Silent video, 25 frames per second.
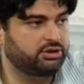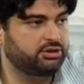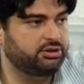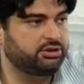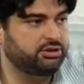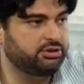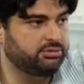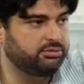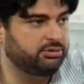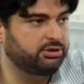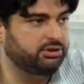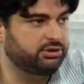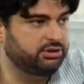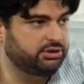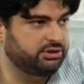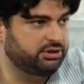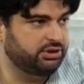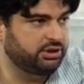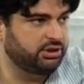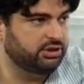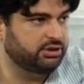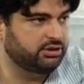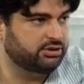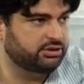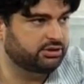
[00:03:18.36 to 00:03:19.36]

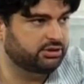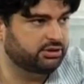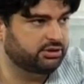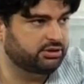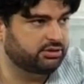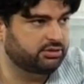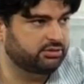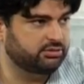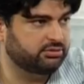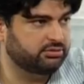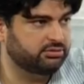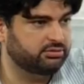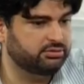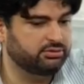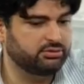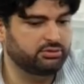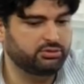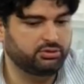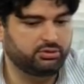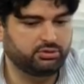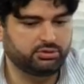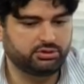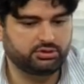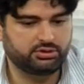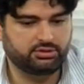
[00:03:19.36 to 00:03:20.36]
credibility as a, you
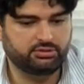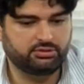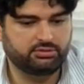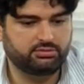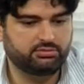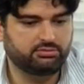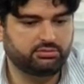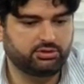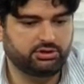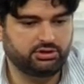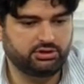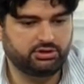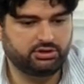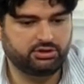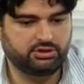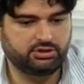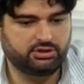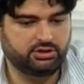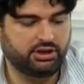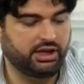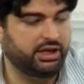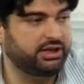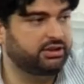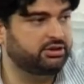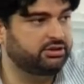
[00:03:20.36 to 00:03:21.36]
know, as a
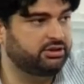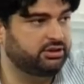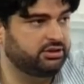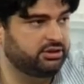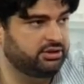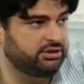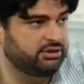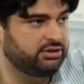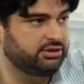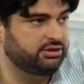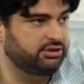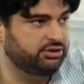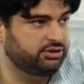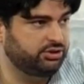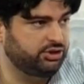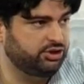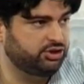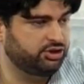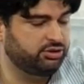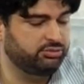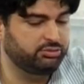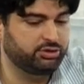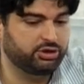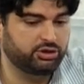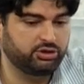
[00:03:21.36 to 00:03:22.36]
political actor in this
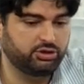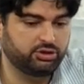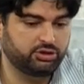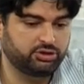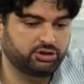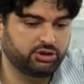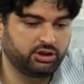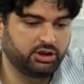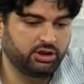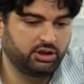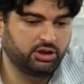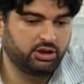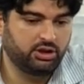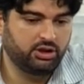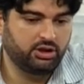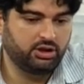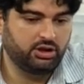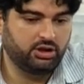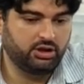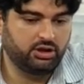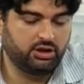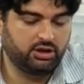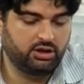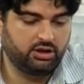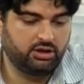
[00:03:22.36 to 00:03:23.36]
region, because
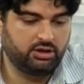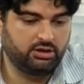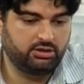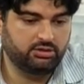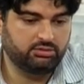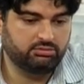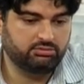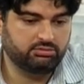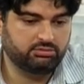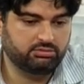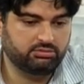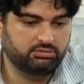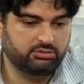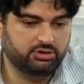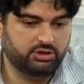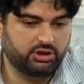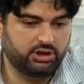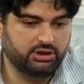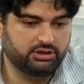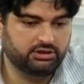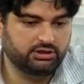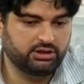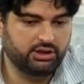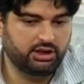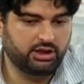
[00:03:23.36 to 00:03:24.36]

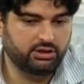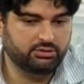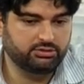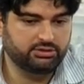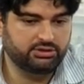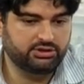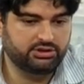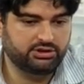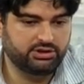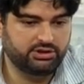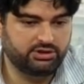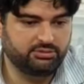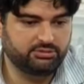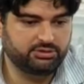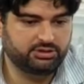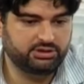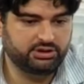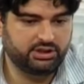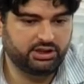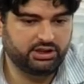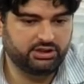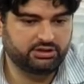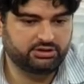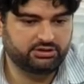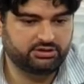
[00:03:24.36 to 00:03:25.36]
right now it seems
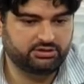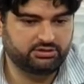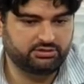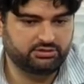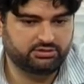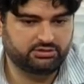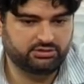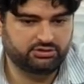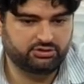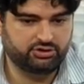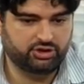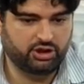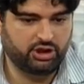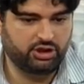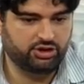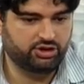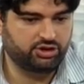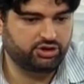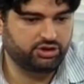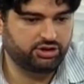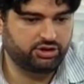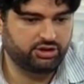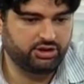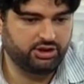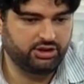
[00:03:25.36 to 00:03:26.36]
that
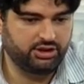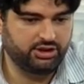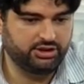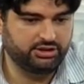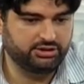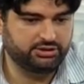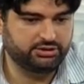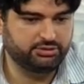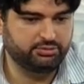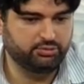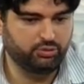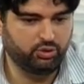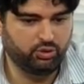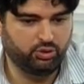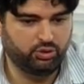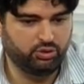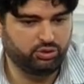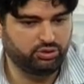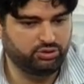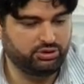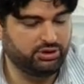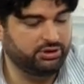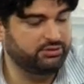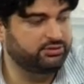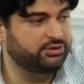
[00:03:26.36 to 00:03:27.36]
Russia has
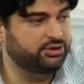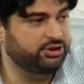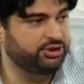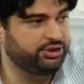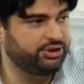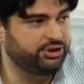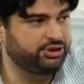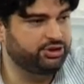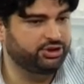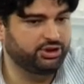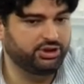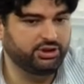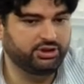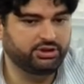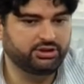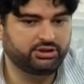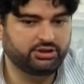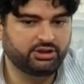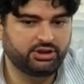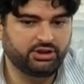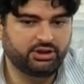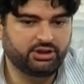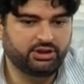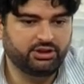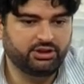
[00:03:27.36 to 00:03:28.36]
more leverage, and
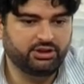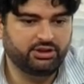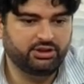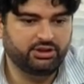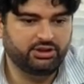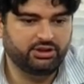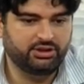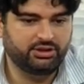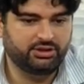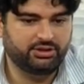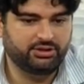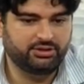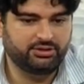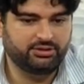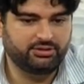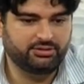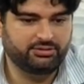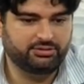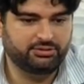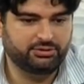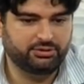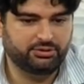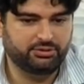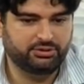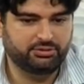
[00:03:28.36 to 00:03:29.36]

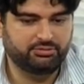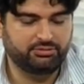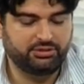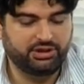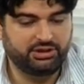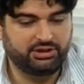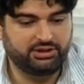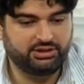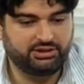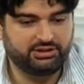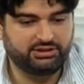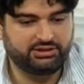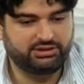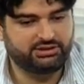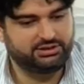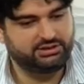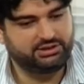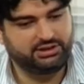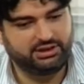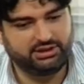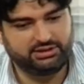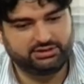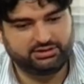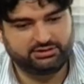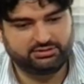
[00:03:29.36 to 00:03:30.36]
you know, the methods
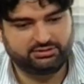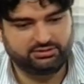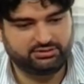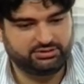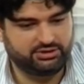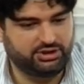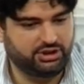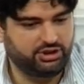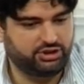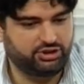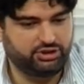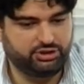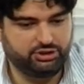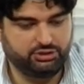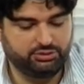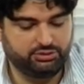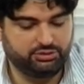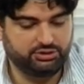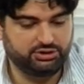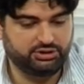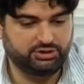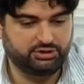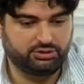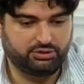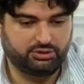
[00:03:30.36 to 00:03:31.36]
that Russia
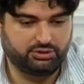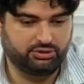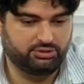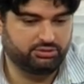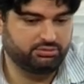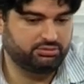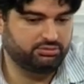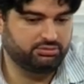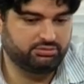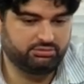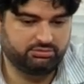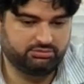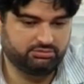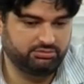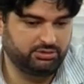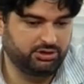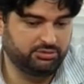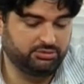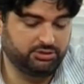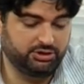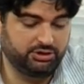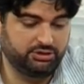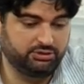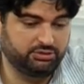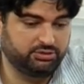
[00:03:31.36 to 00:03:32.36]
uses, or
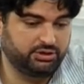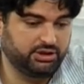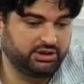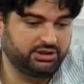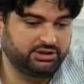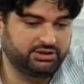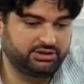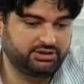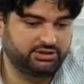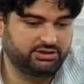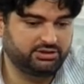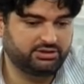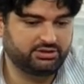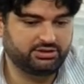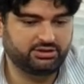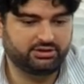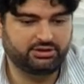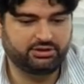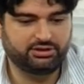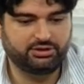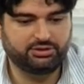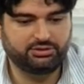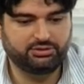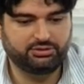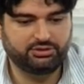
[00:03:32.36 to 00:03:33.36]
maybe US
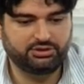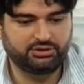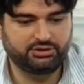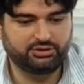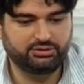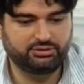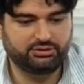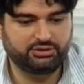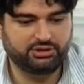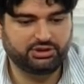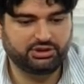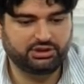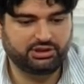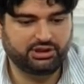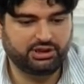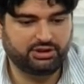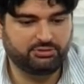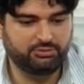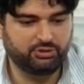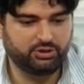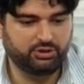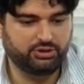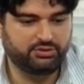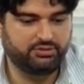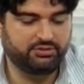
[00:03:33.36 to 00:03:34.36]
is using, they're
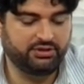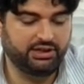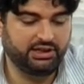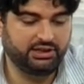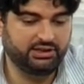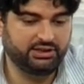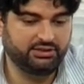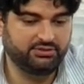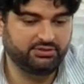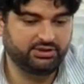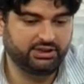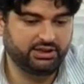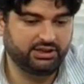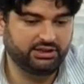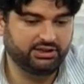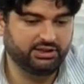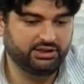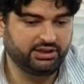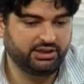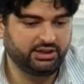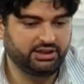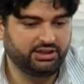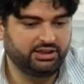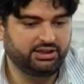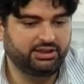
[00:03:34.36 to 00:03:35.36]
more effective than
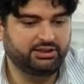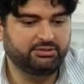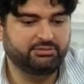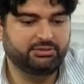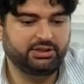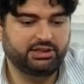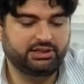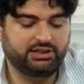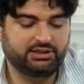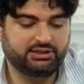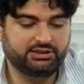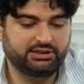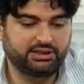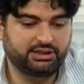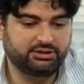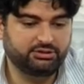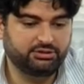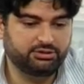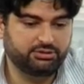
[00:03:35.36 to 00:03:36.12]
the methods that